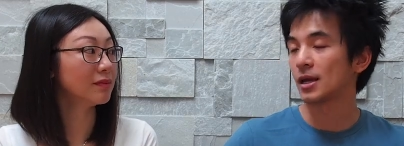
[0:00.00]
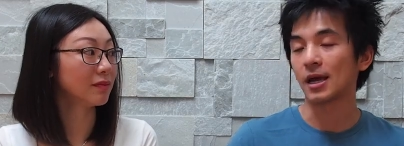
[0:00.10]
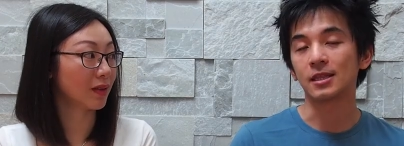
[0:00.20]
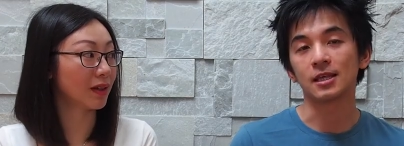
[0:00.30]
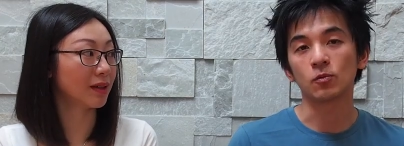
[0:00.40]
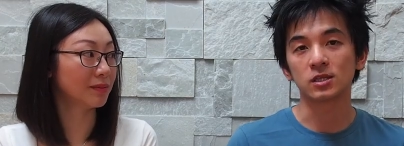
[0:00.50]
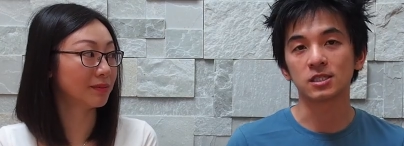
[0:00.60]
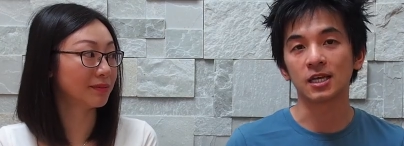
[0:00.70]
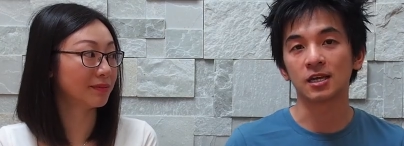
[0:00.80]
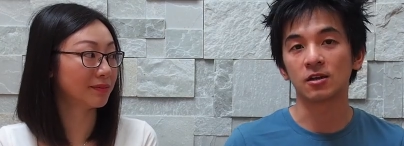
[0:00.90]
Speaker 1: and then yeah.
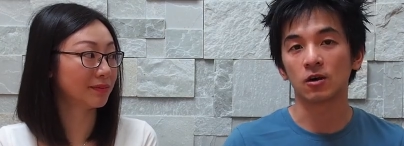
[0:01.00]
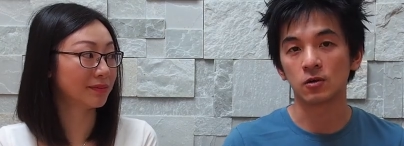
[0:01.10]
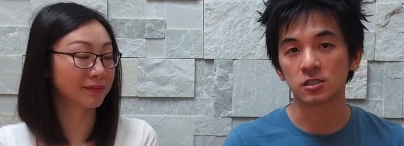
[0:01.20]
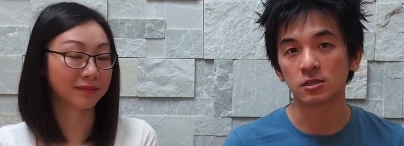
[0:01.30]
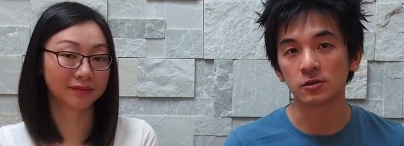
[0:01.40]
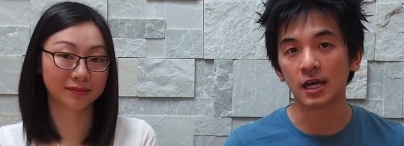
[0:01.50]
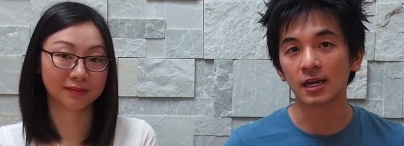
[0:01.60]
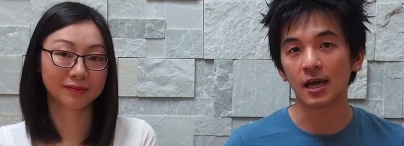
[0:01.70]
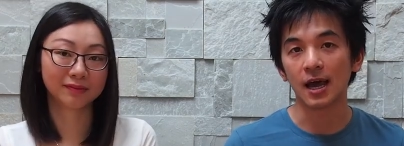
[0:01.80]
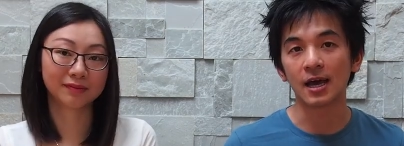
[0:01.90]
once again on sell
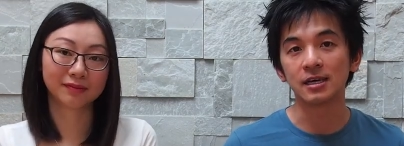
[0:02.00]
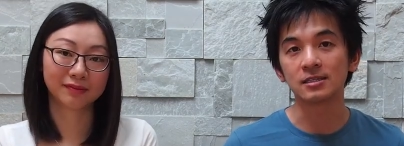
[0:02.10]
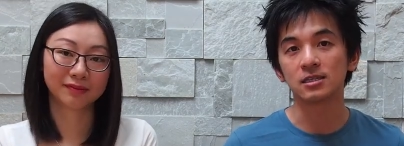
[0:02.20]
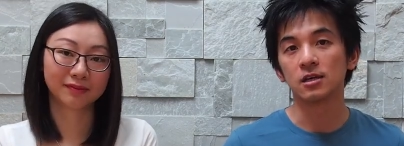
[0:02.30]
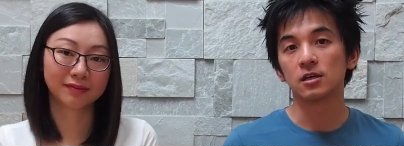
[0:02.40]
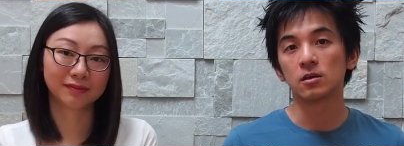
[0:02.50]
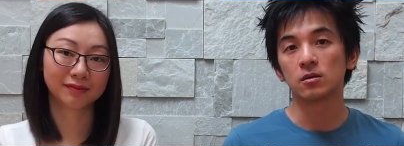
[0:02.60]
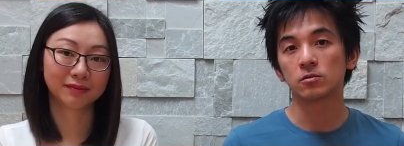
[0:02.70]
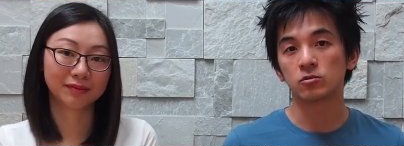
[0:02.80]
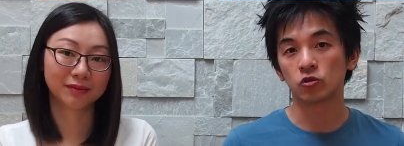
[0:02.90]
that as
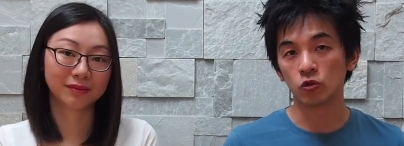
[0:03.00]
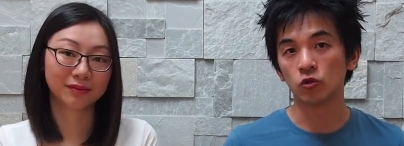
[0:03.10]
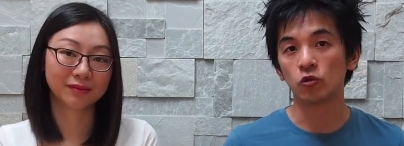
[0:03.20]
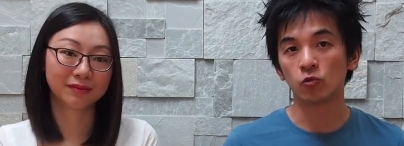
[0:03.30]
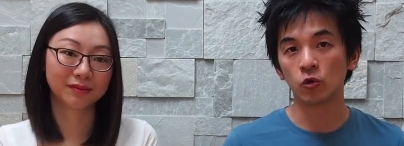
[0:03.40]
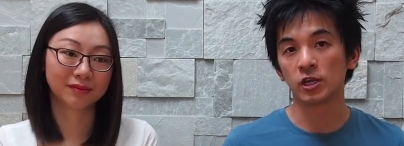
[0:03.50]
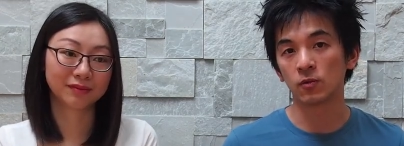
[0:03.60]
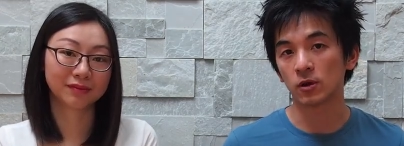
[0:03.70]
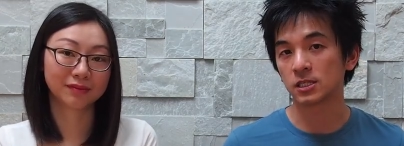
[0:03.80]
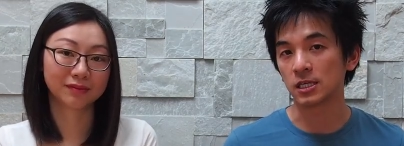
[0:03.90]
true Wuyi
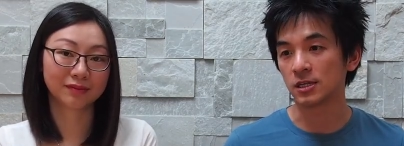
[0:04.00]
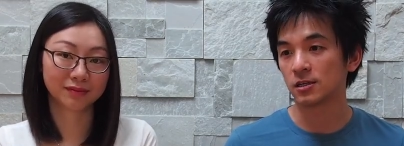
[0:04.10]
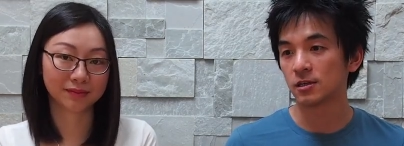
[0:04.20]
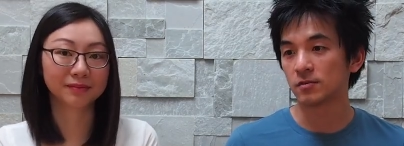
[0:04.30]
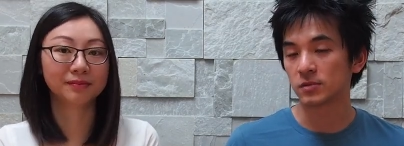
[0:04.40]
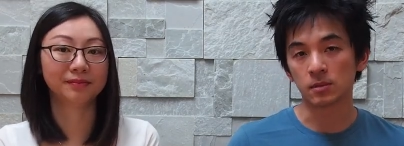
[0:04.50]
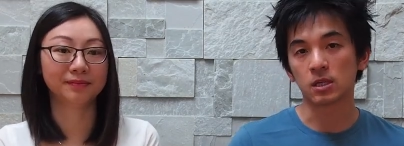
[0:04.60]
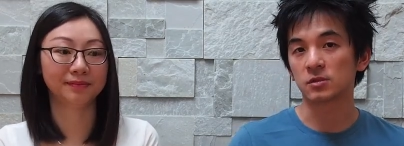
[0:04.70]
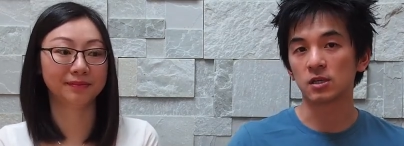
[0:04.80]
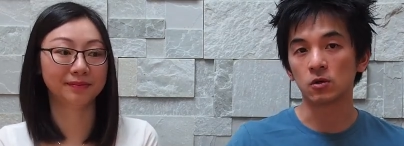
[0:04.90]
rock tea.
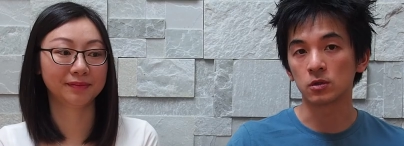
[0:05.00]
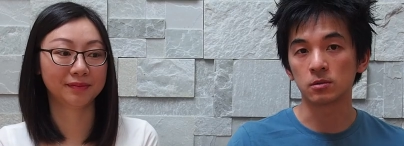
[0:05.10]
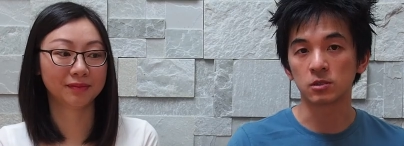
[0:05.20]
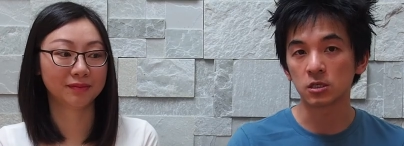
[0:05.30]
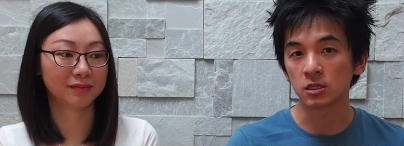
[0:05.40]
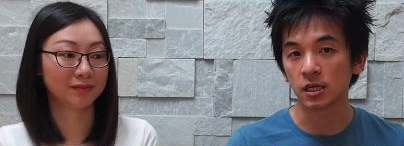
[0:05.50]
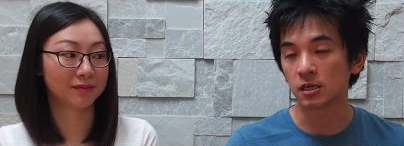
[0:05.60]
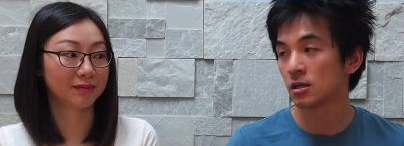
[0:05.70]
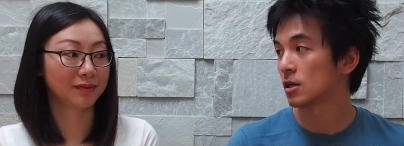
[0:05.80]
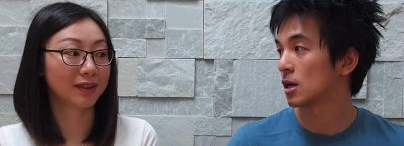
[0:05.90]
Sometimes they call them
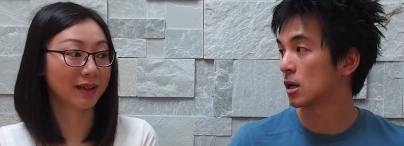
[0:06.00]
Zhengyan uh,